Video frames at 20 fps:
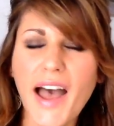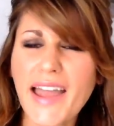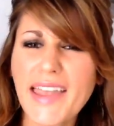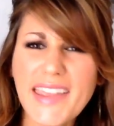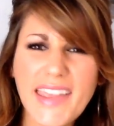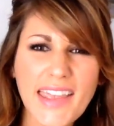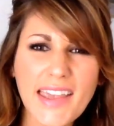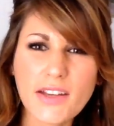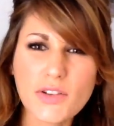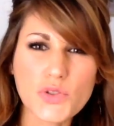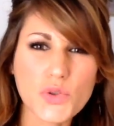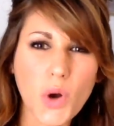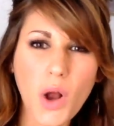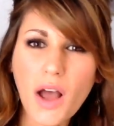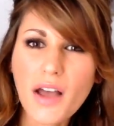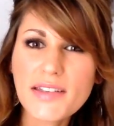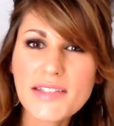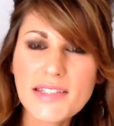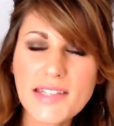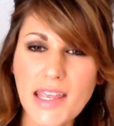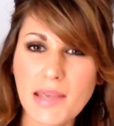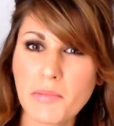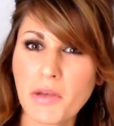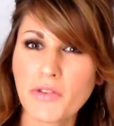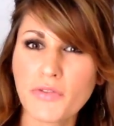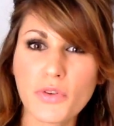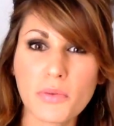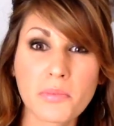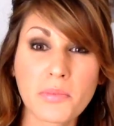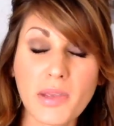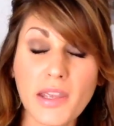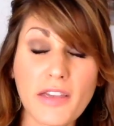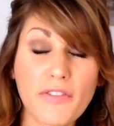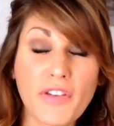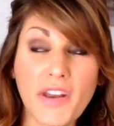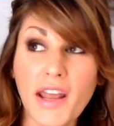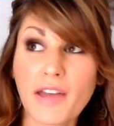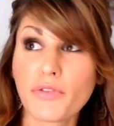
I can't draw statement from even